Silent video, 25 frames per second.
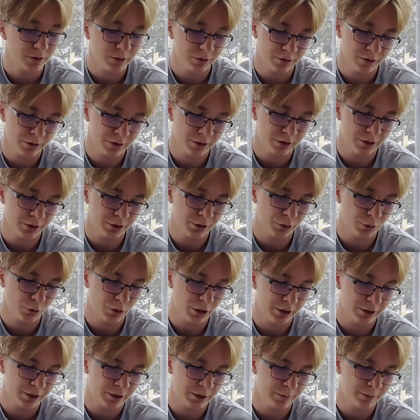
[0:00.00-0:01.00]
2
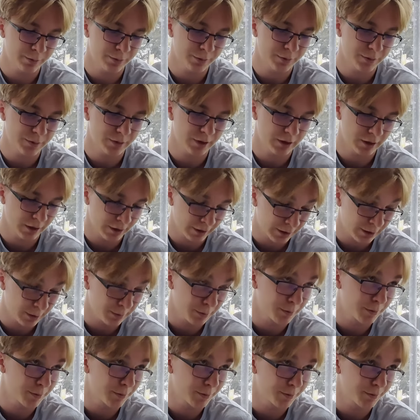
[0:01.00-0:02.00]

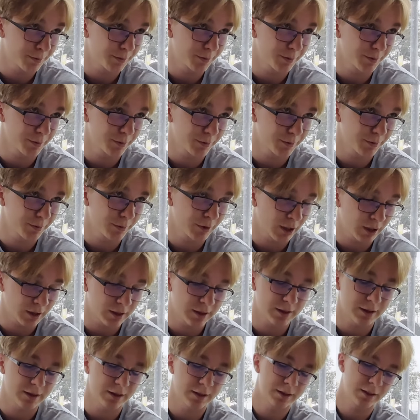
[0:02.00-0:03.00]
item
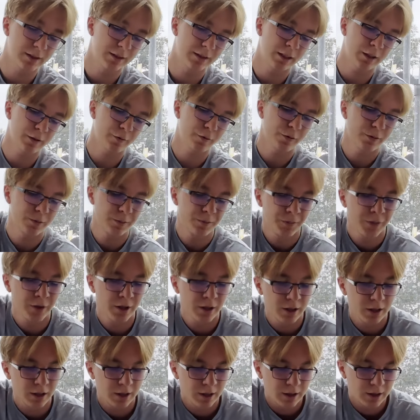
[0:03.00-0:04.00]
gas is enough,
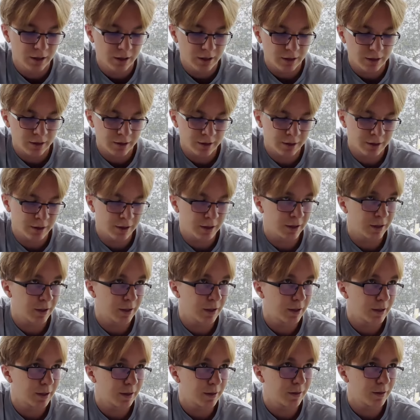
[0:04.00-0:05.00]

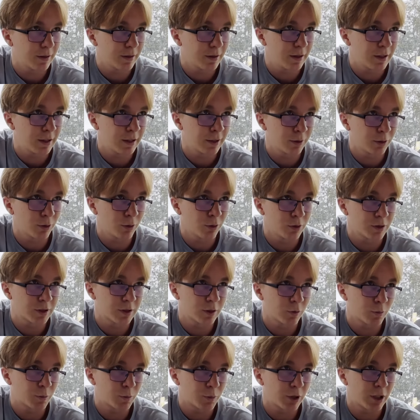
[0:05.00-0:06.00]
and
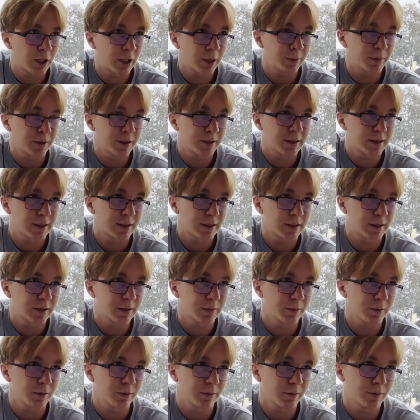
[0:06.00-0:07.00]
also Prime is
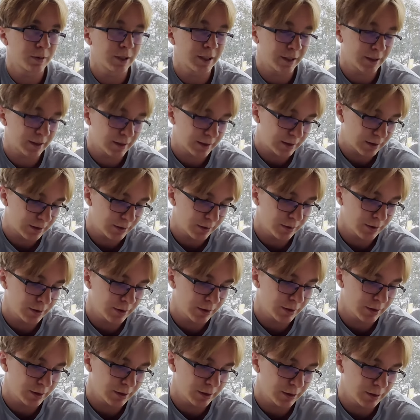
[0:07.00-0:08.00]
like
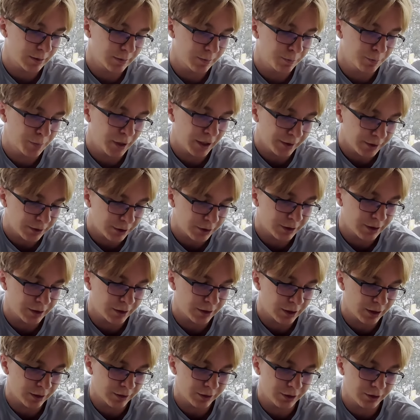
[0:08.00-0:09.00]
better
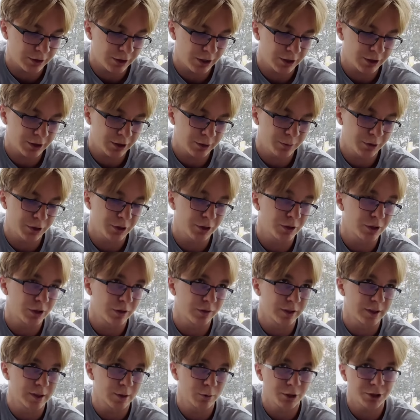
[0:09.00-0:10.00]
than Counter Catcher because
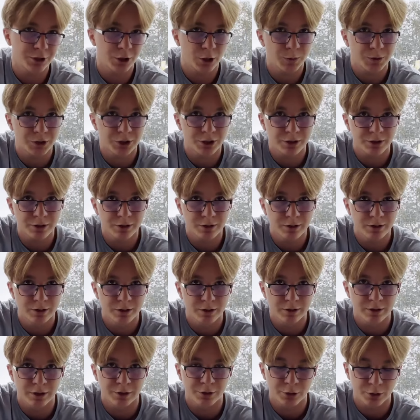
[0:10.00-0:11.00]
of the switch option
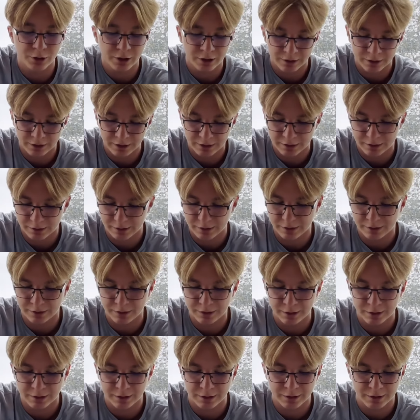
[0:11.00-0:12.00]
that you can get
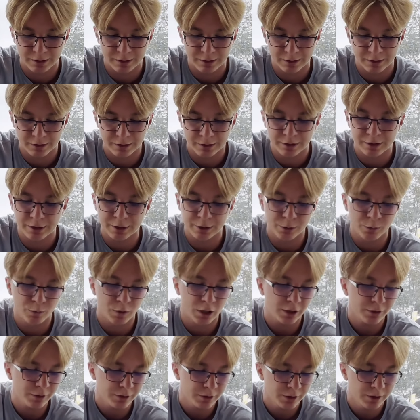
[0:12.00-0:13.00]
in turn
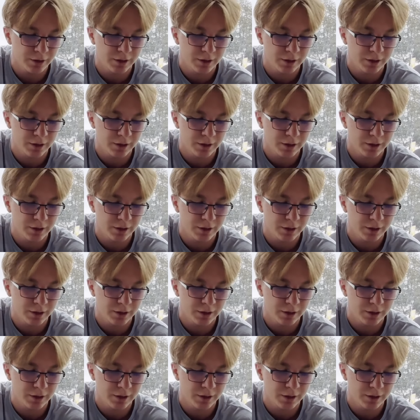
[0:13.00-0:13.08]
1.